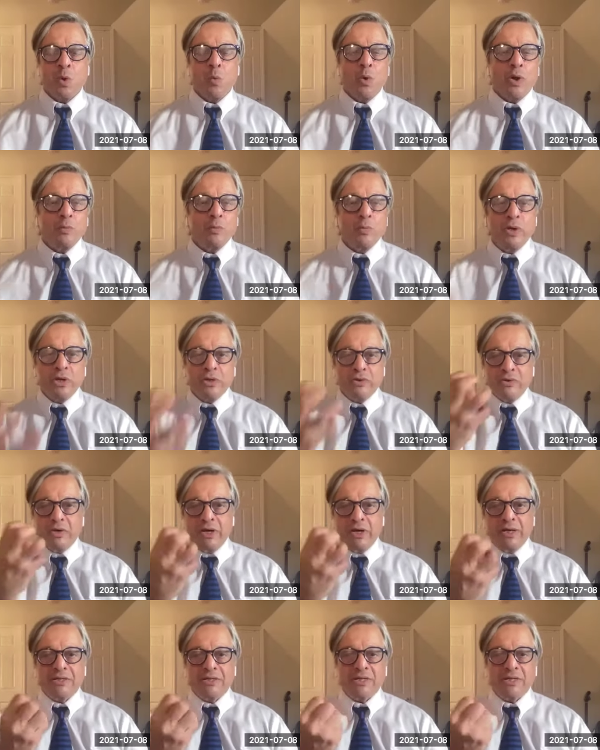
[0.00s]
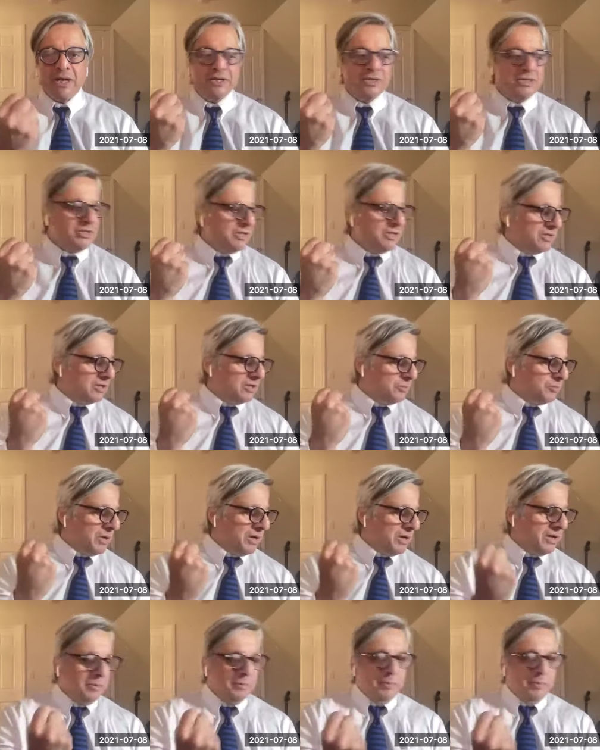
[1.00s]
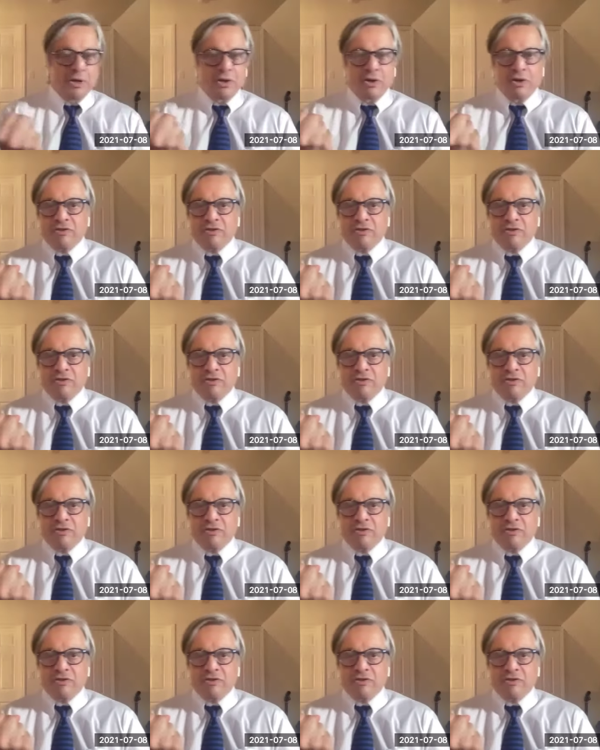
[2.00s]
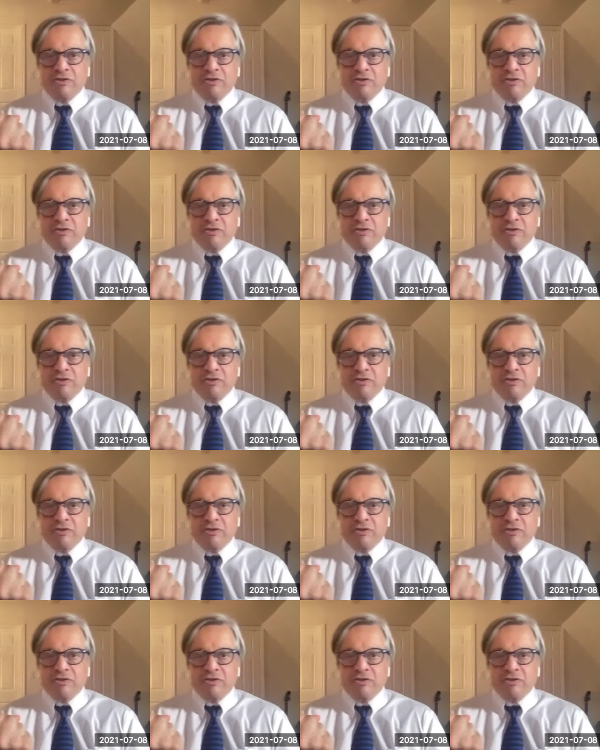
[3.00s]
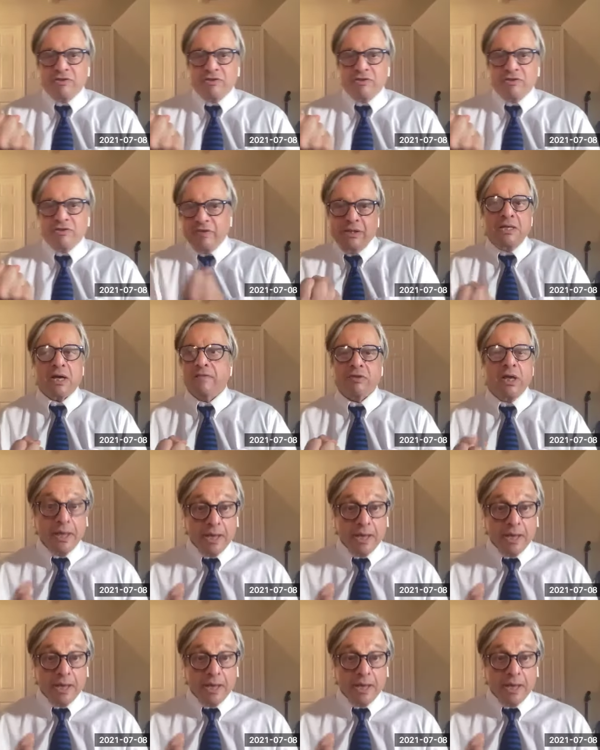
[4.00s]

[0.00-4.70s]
When we create tension in the body because of an ill ease inside of us,